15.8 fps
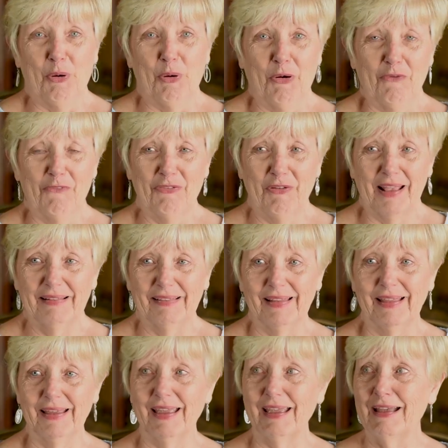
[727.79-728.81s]

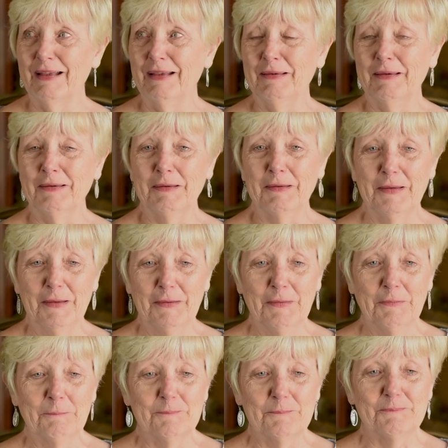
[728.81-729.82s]
perfectly.
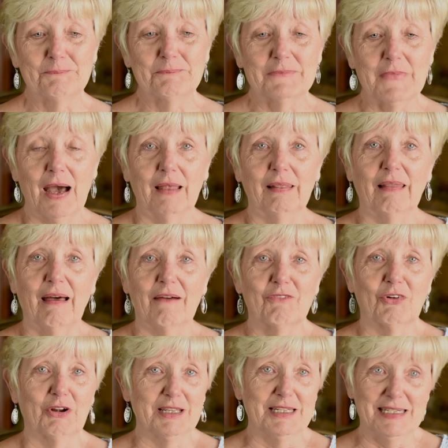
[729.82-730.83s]
I love
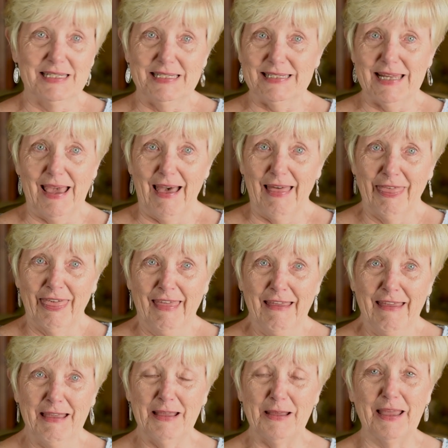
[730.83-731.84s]
her to death.
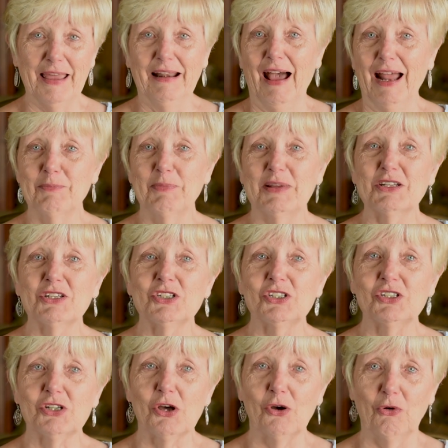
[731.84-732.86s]
I'd be
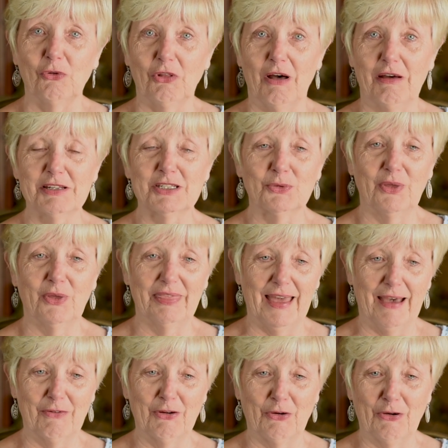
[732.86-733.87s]
so lost
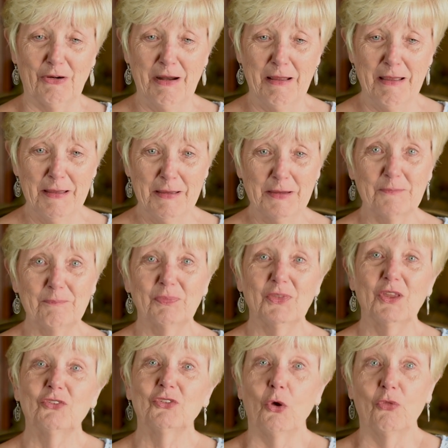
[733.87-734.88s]
without her.
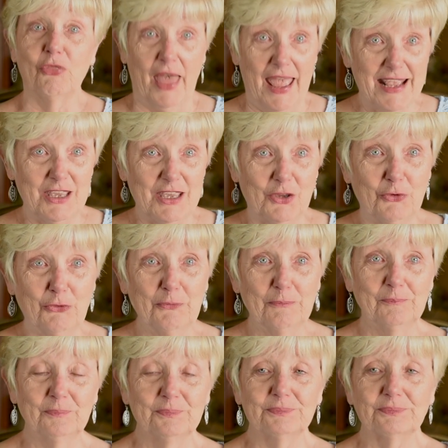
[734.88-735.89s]
So thank you,
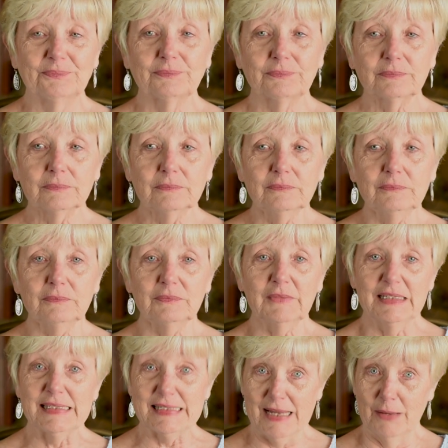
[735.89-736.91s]

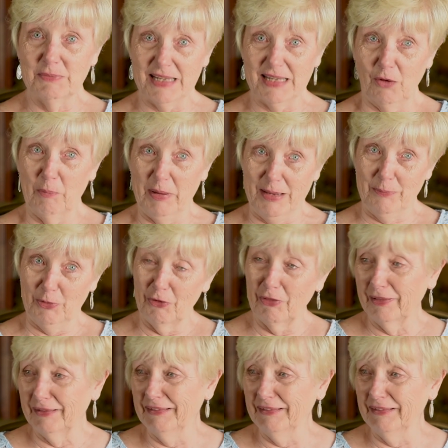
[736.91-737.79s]
stem cell people,